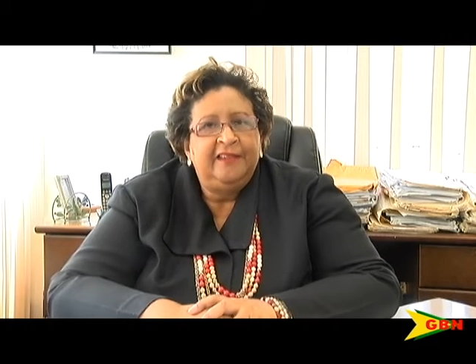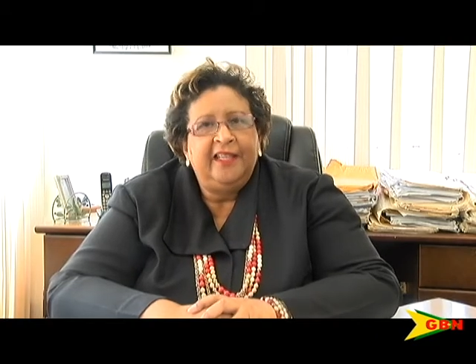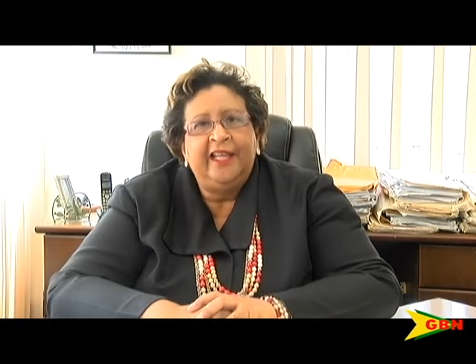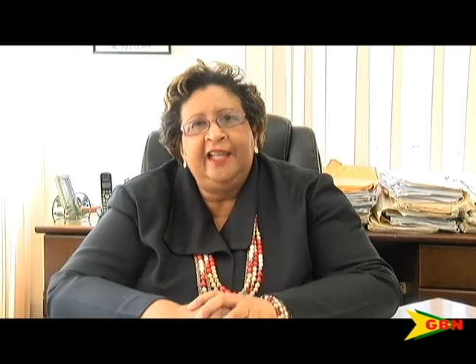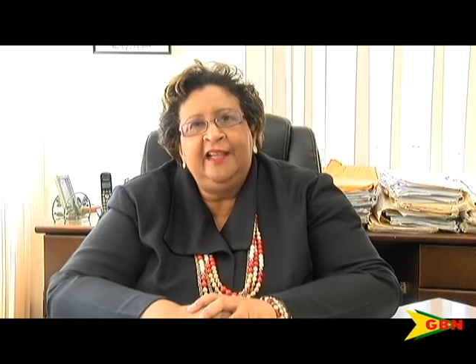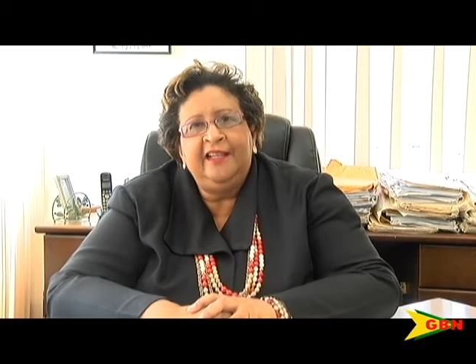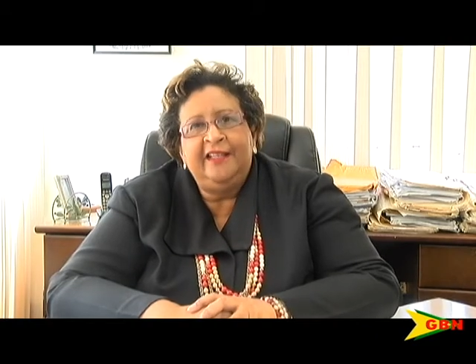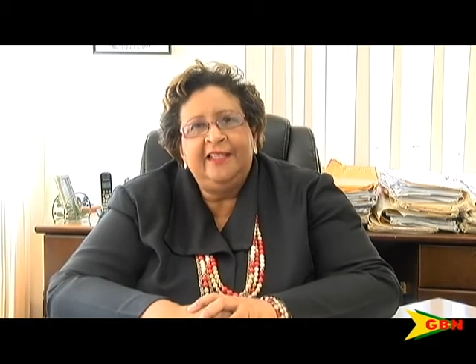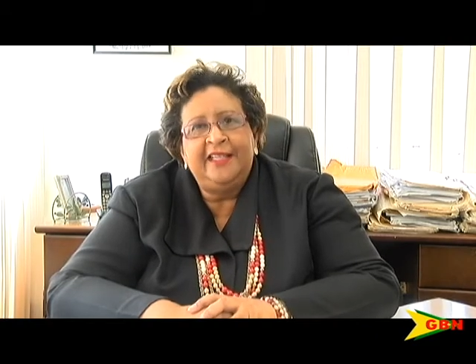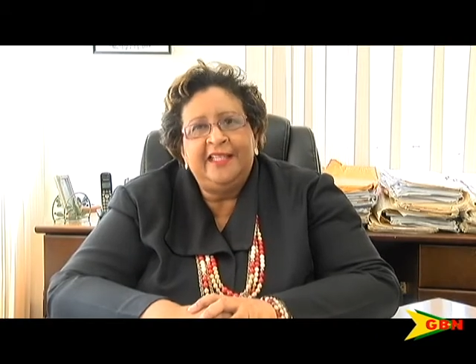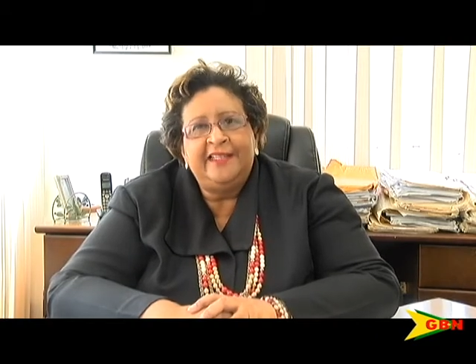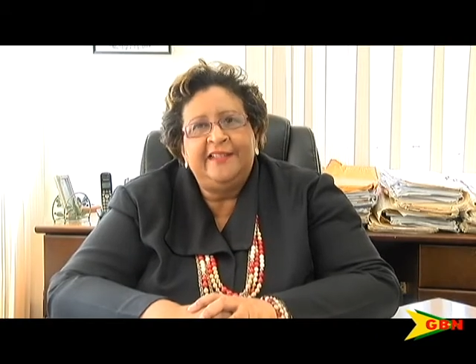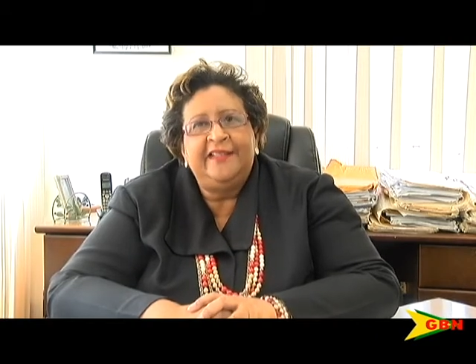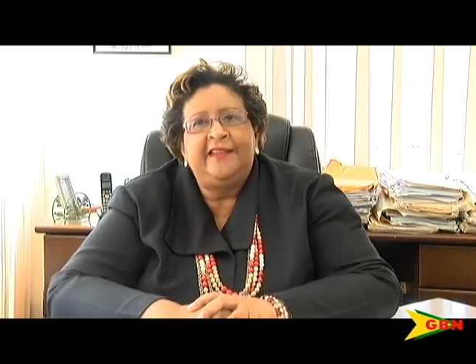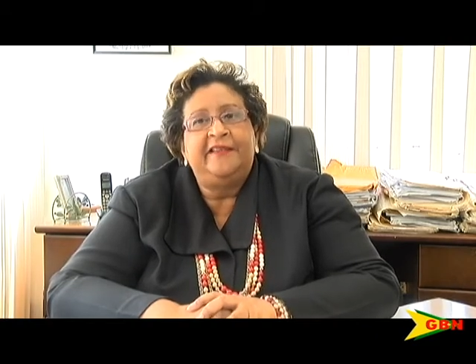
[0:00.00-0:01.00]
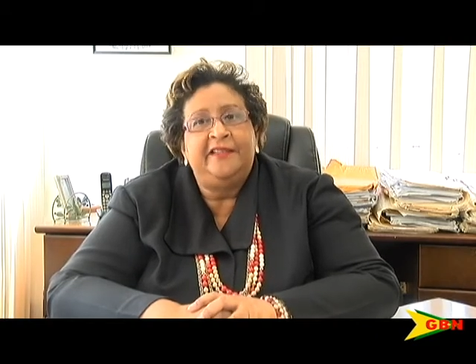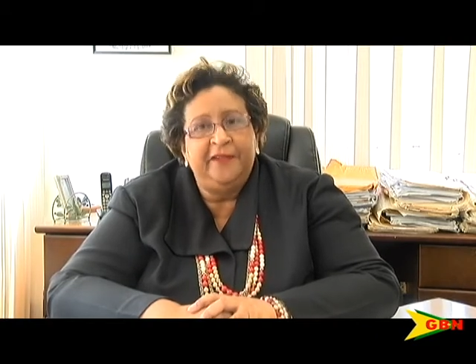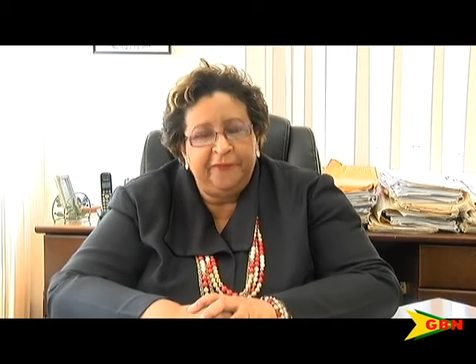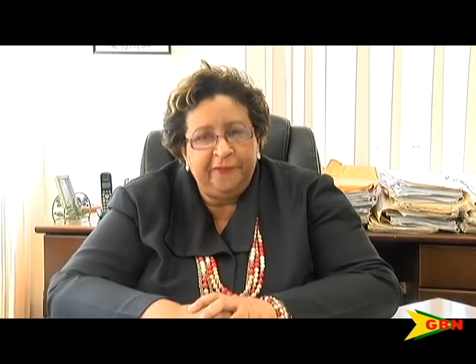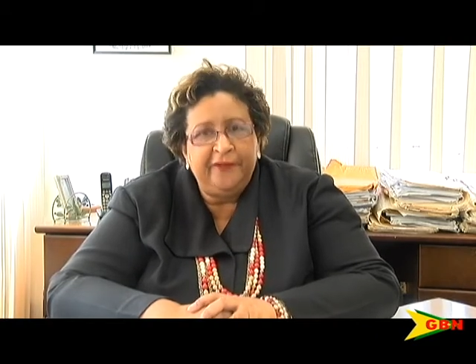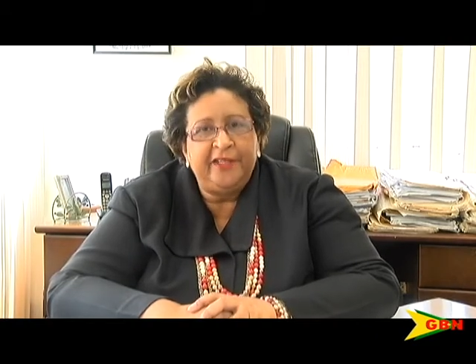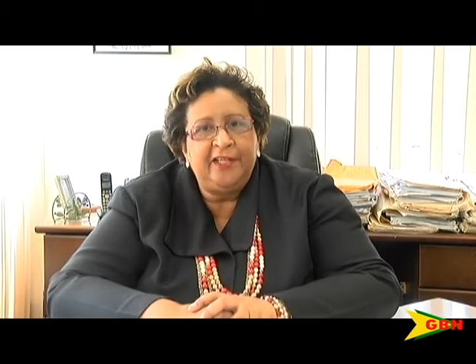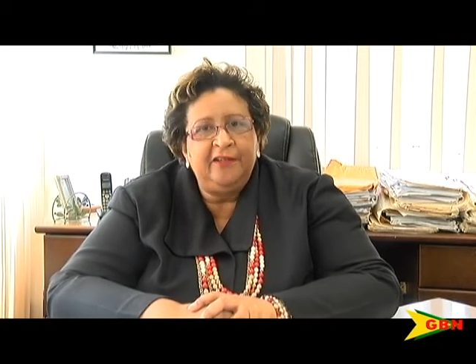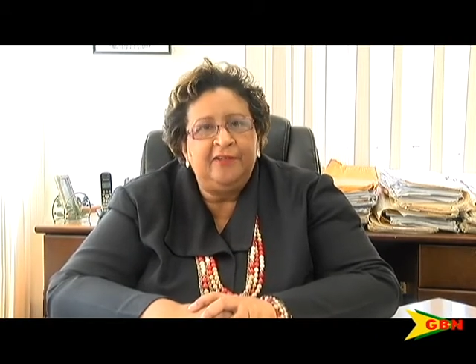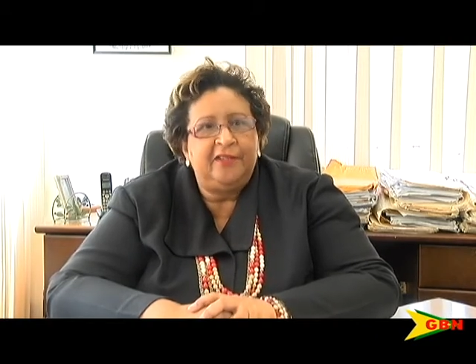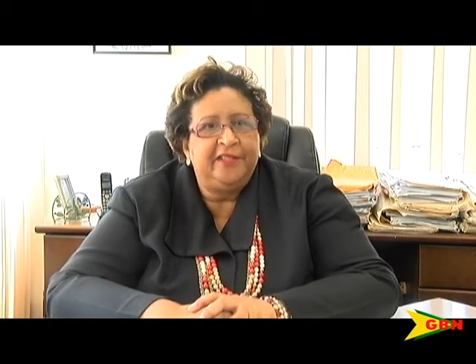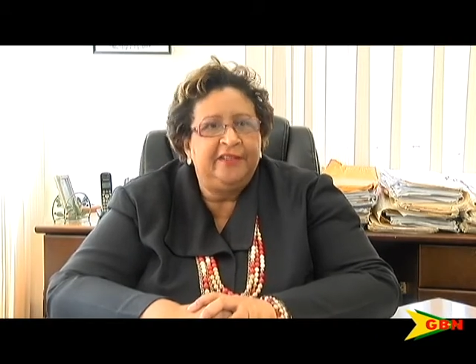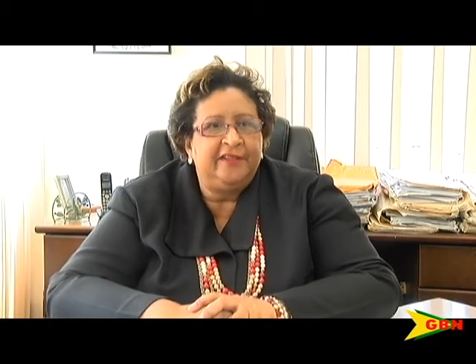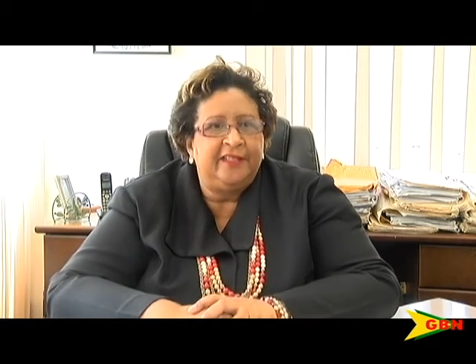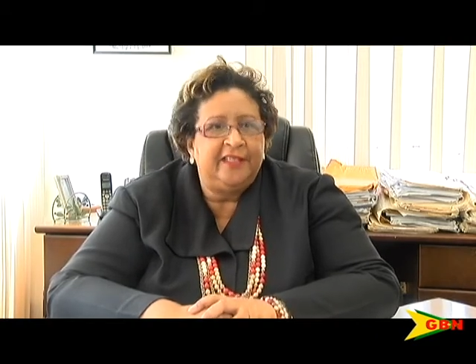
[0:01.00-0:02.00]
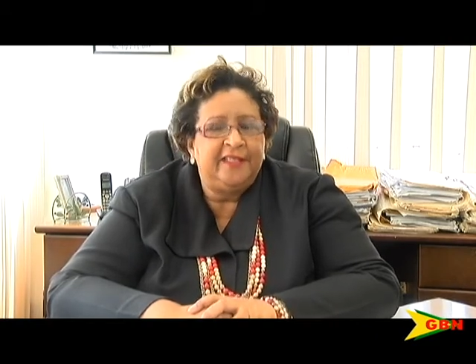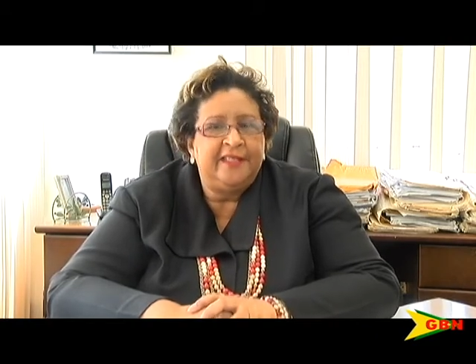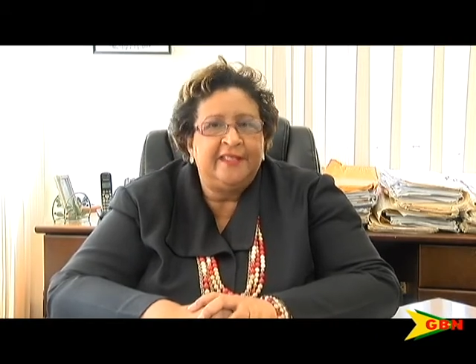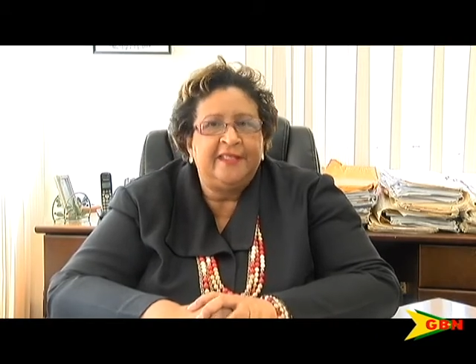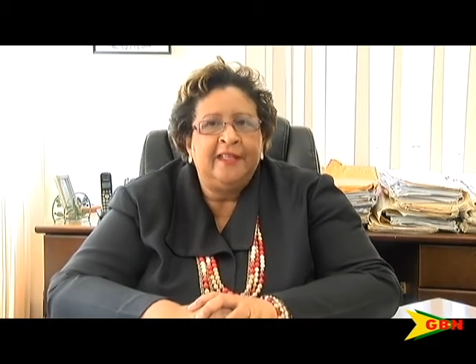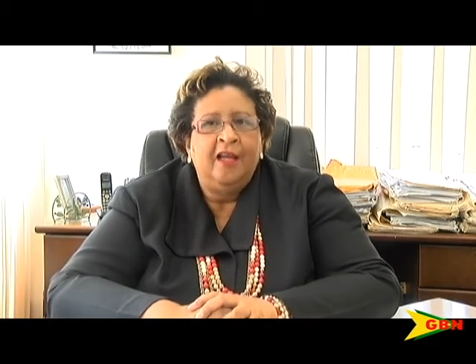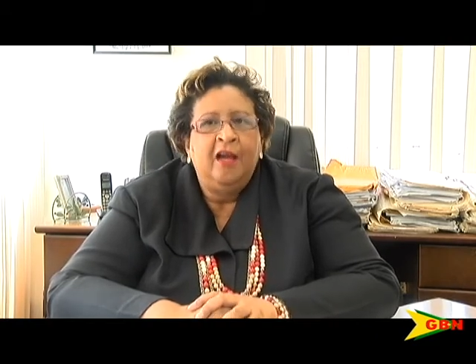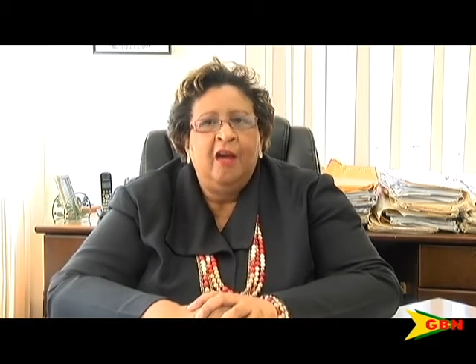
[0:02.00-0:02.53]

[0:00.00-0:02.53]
England has a different law to us